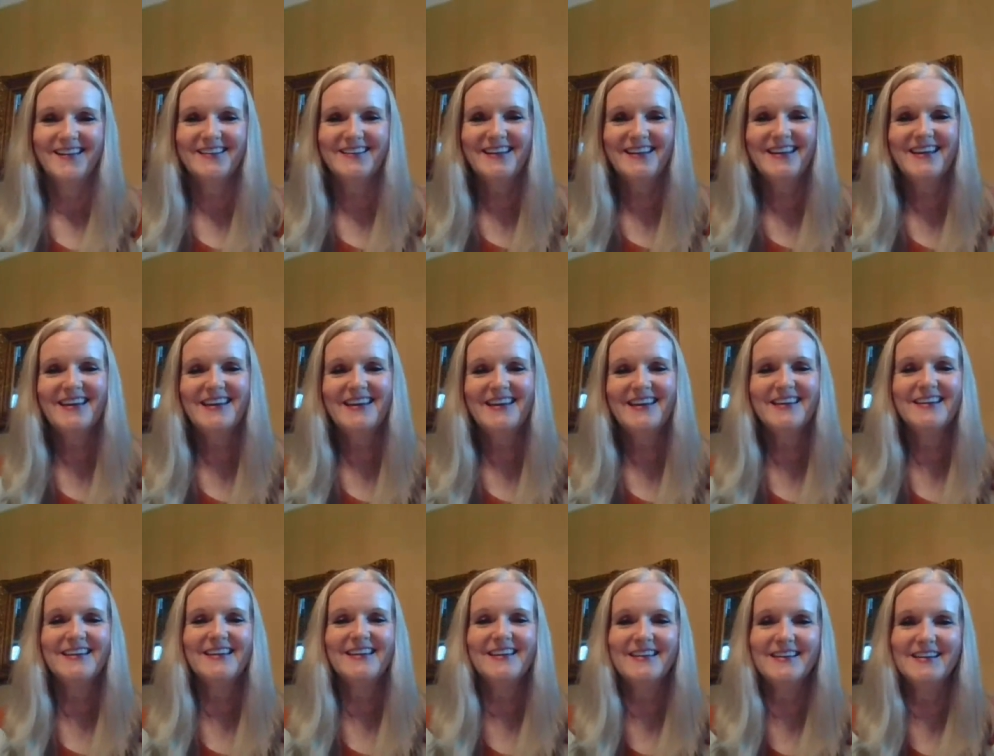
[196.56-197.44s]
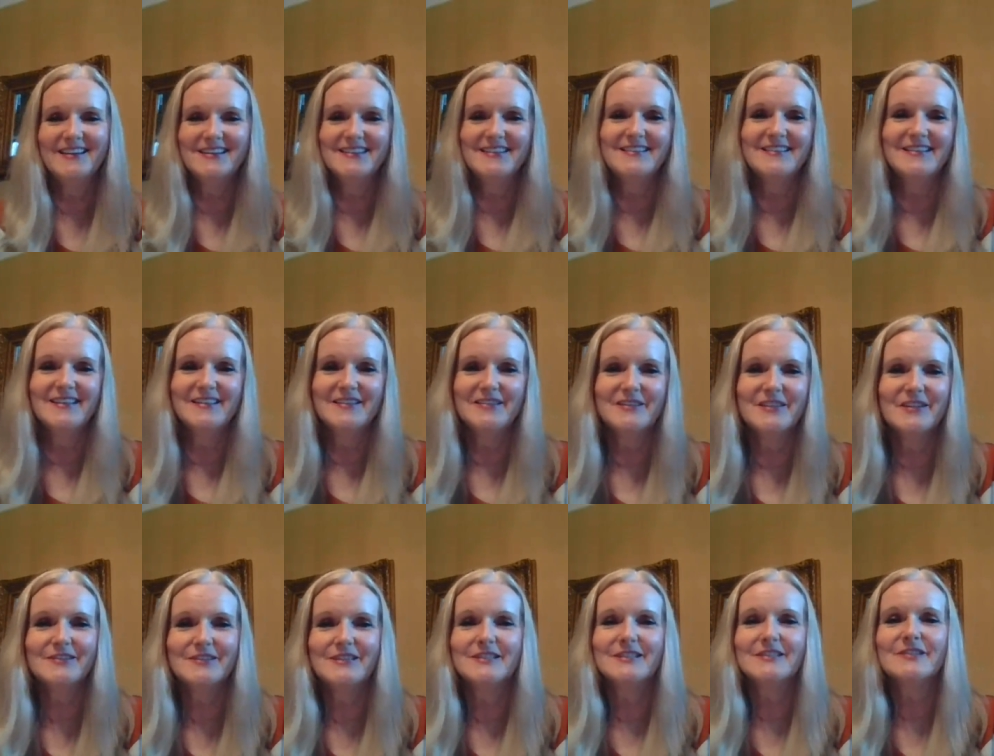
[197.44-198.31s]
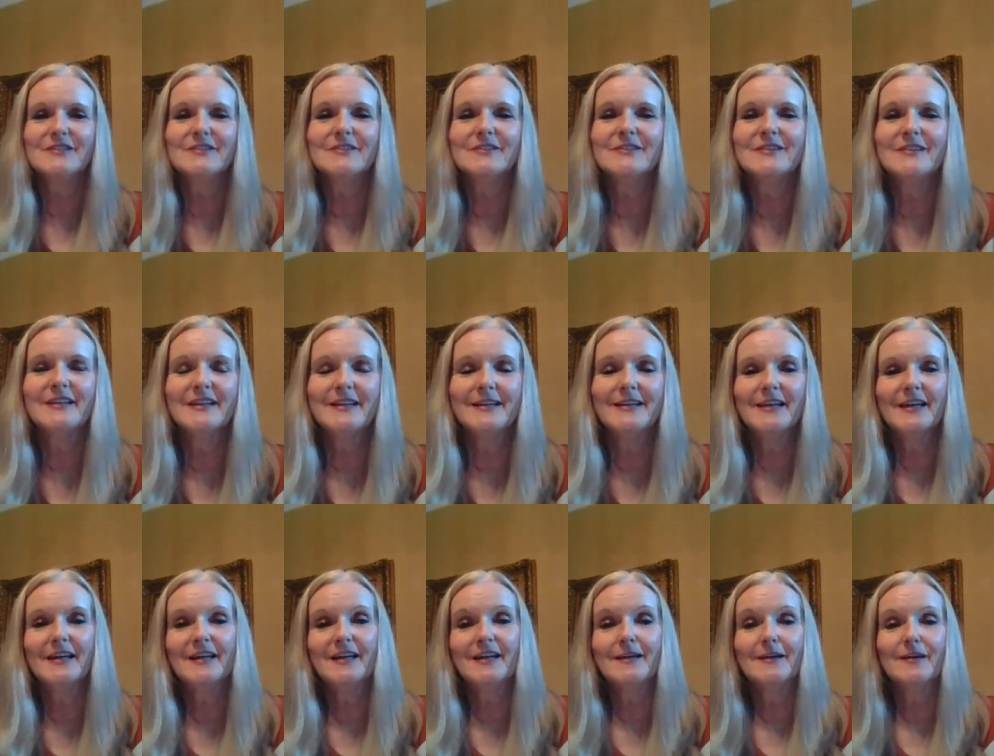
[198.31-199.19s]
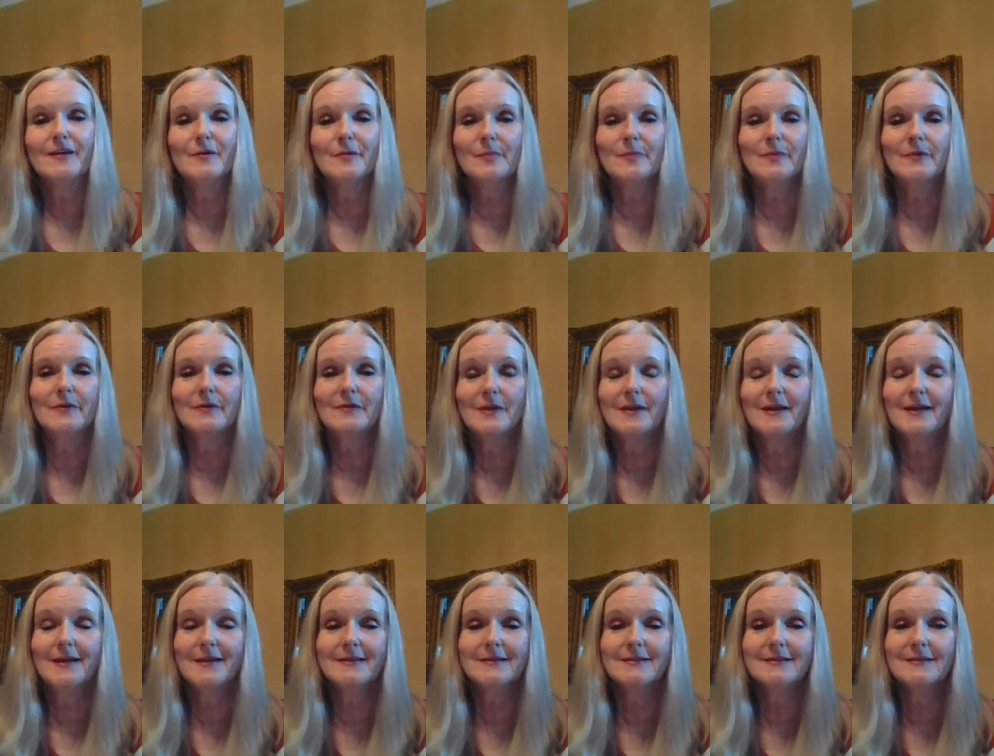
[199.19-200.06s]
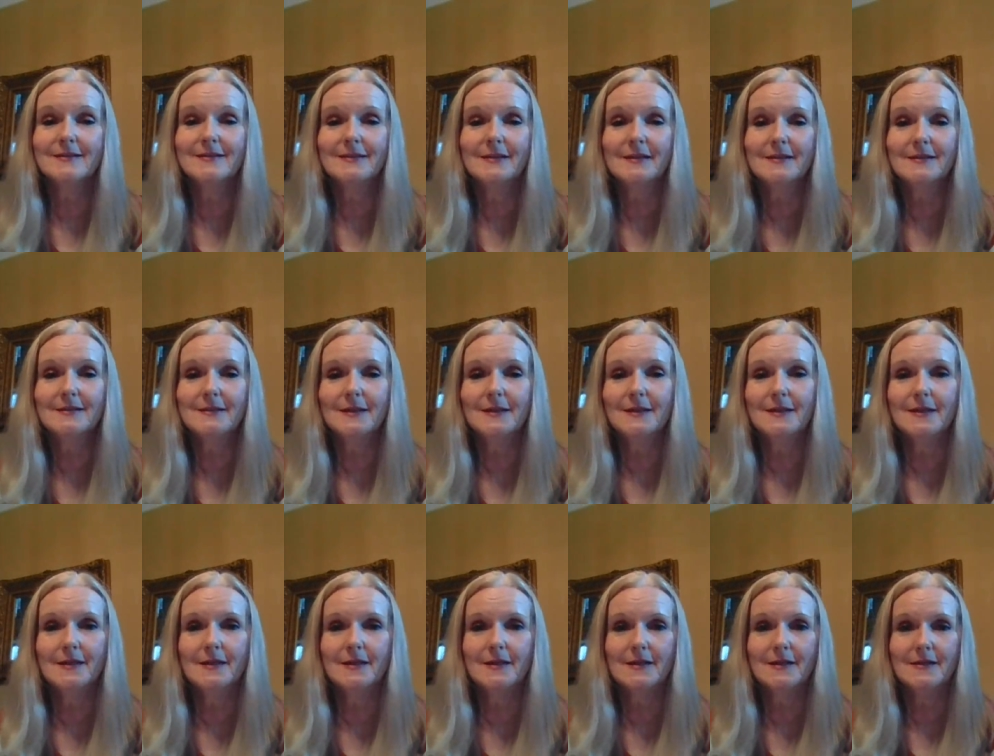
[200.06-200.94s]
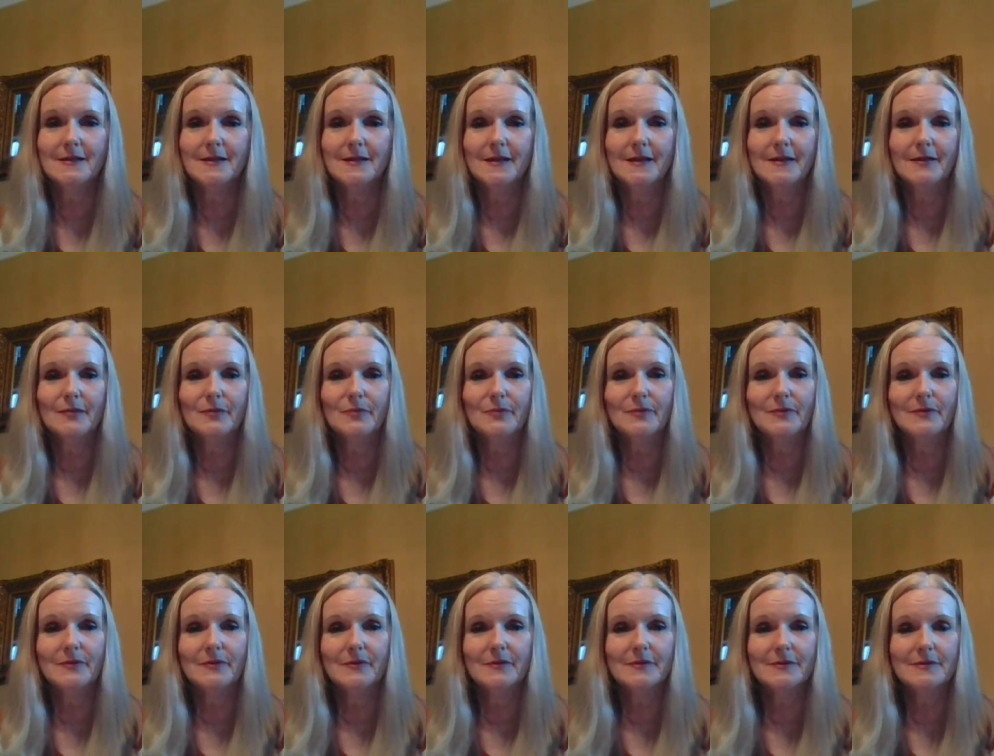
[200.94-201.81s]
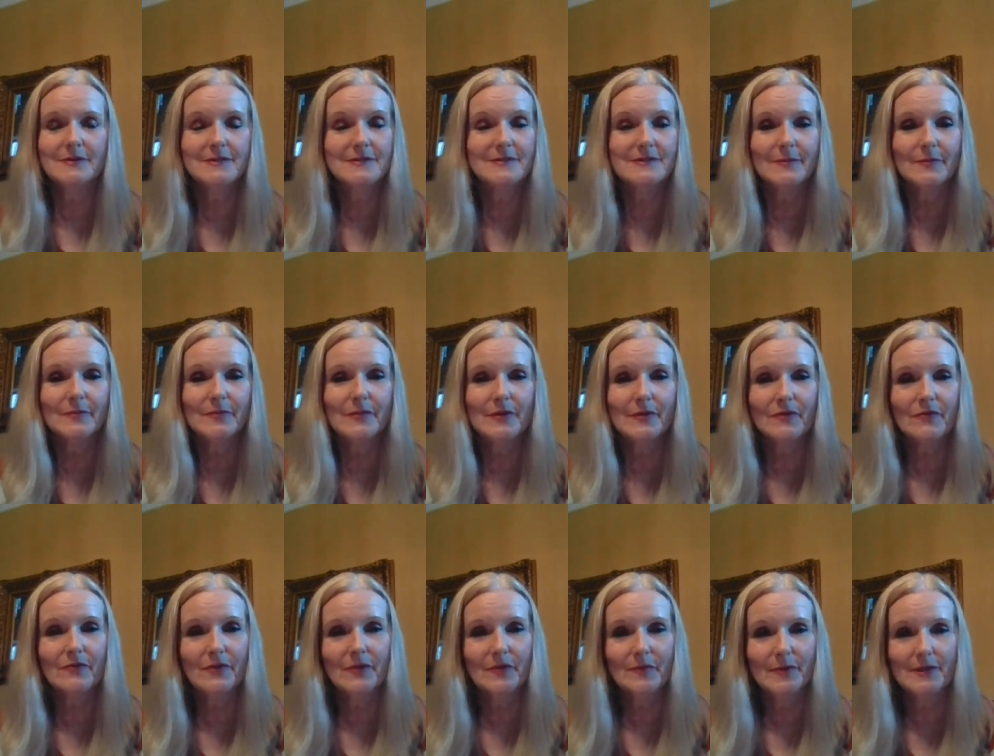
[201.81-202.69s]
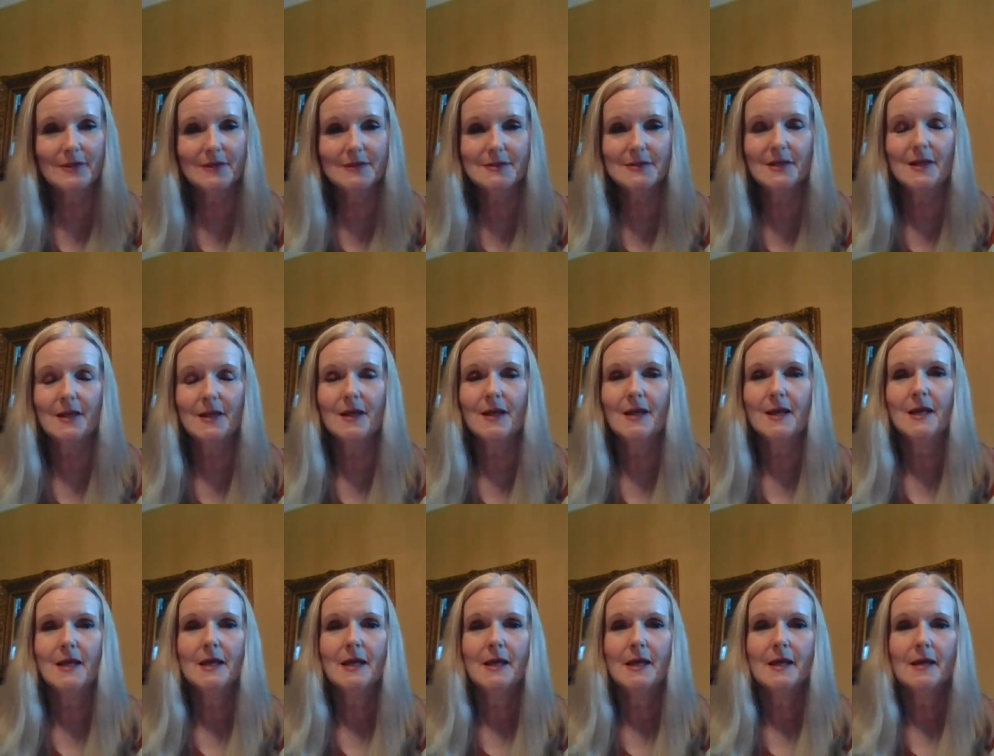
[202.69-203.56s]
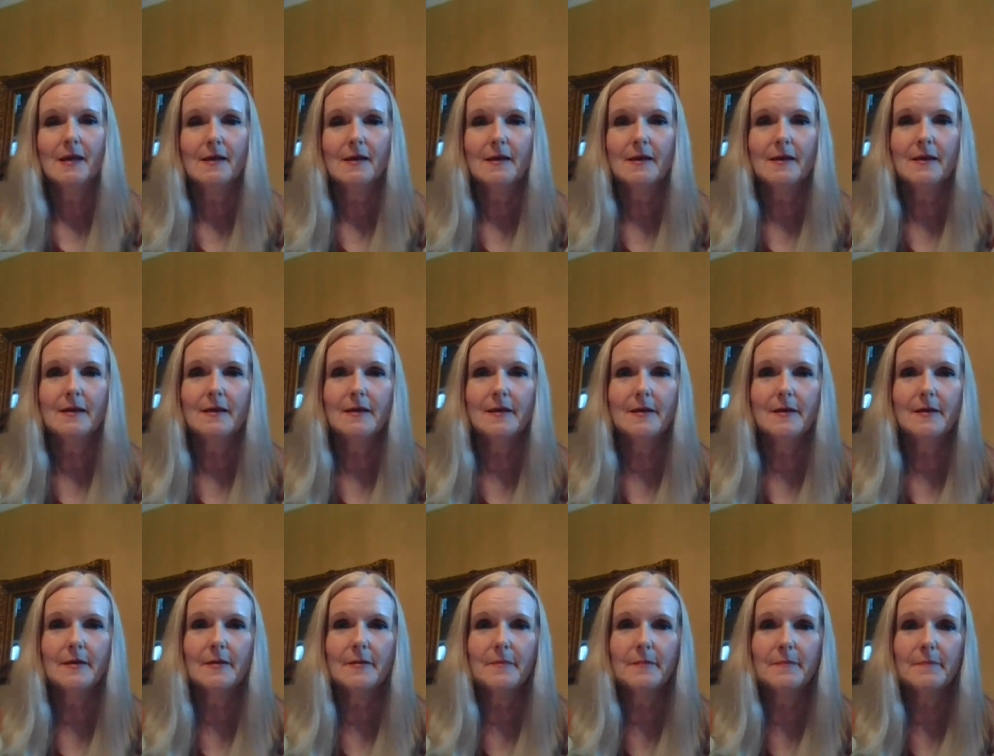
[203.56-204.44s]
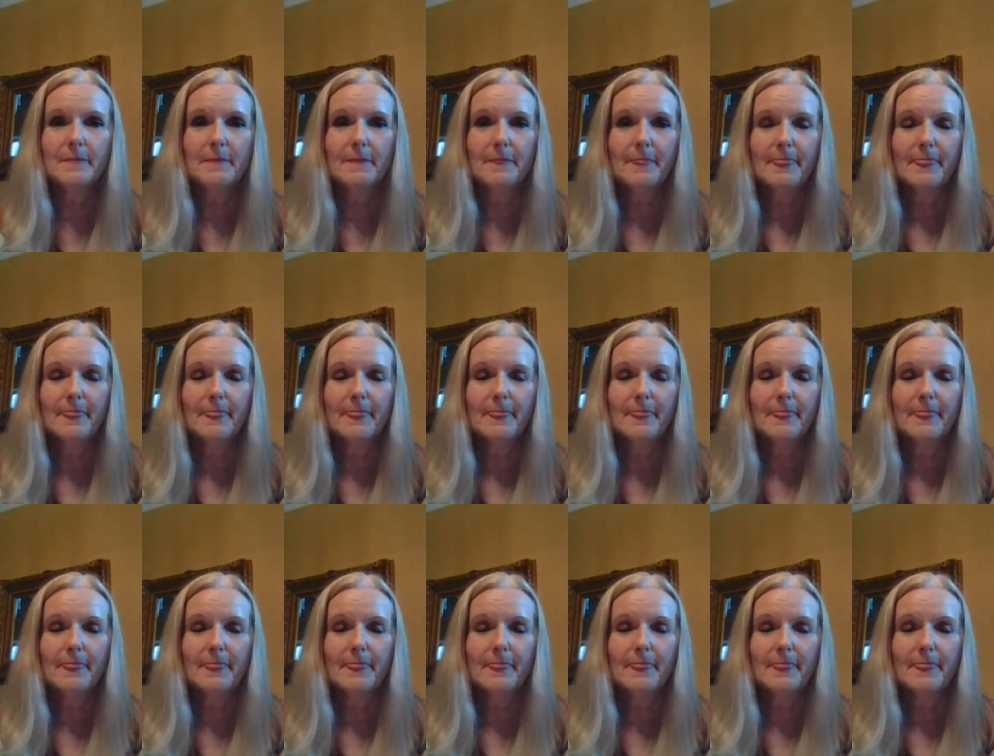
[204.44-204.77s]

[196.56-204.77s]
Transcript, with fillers: Okay, kids, that's our story. I hope you liked it and I hope you learned something from it. Um,